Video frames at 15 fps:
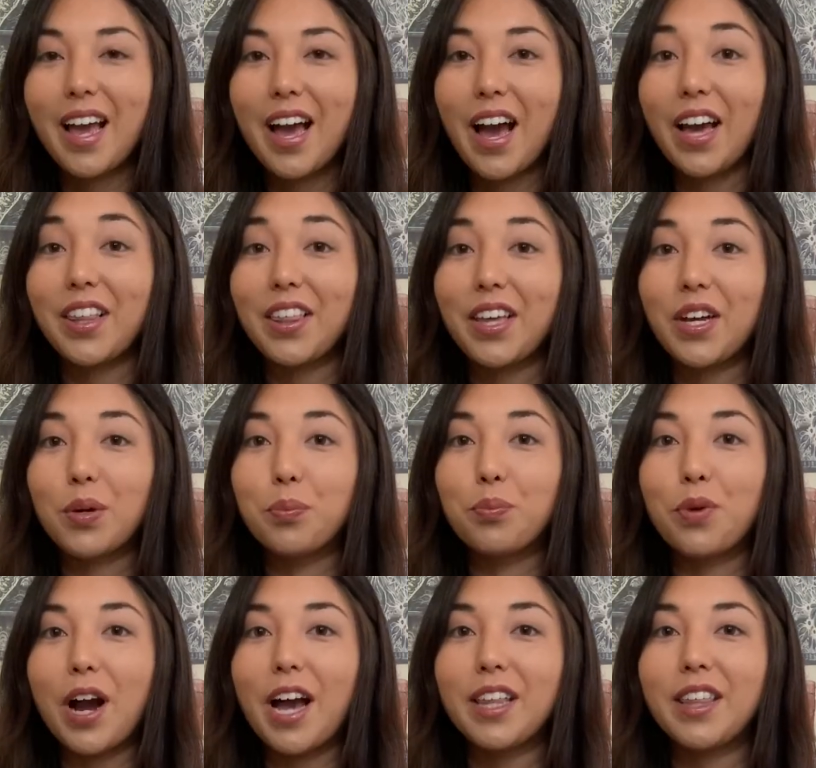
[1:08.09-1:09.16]
I think
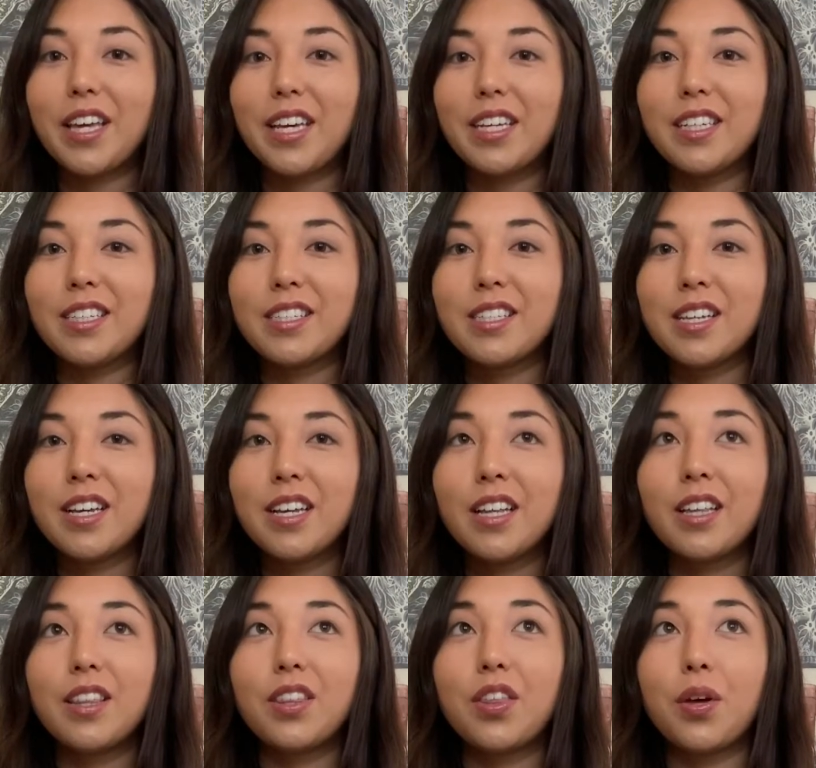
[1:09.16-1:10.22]
breath is
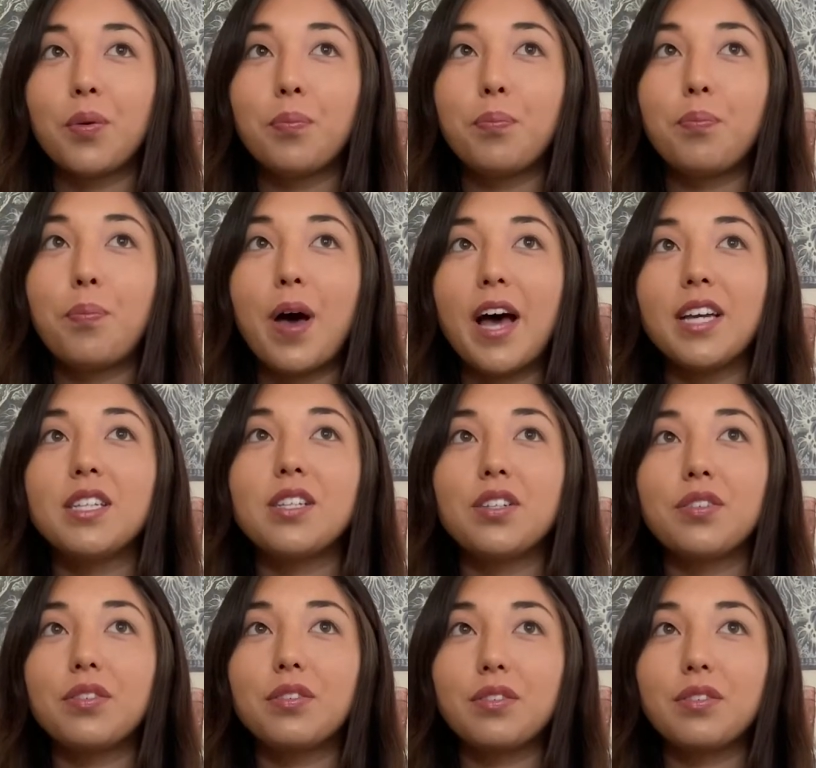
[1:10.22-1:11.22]
the best